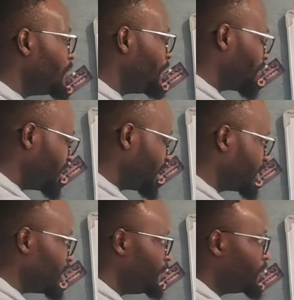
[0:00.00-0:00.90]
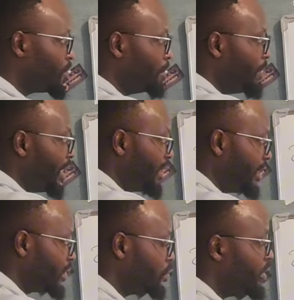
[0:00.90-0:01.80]
for instance, if you compare
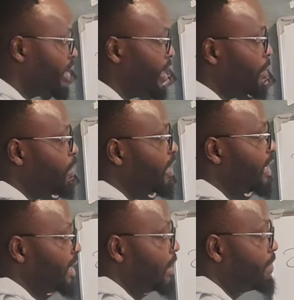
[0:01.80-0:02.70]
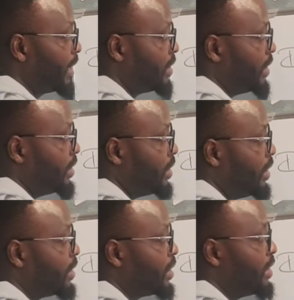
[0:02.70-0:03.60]
this with the 10%
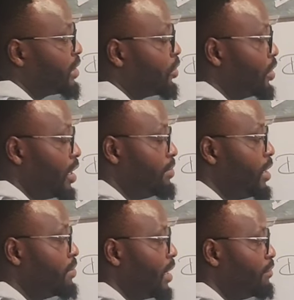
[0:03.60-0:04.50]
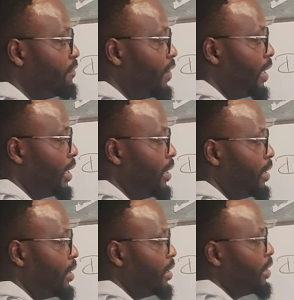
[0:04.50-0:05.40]
increase on the minimum fare,
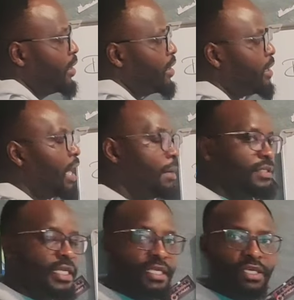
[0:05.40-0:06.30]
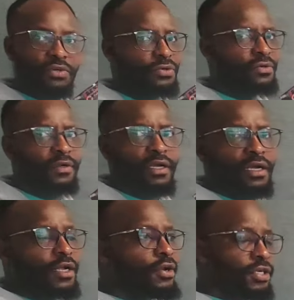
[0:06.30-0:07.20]
I'm telling you,
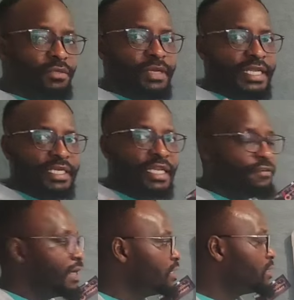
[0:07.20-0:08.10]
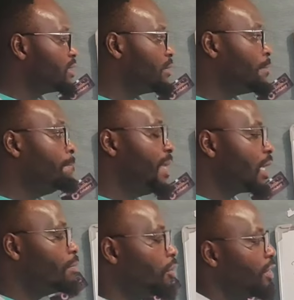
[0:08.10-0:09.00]
not many drivers
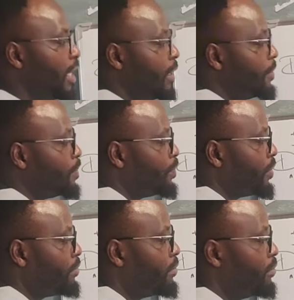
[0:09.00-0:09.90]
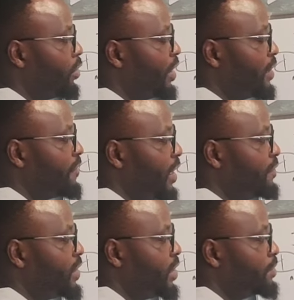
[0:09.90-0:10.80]
make more than
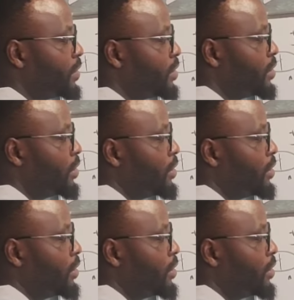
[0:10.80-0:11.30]
5 trips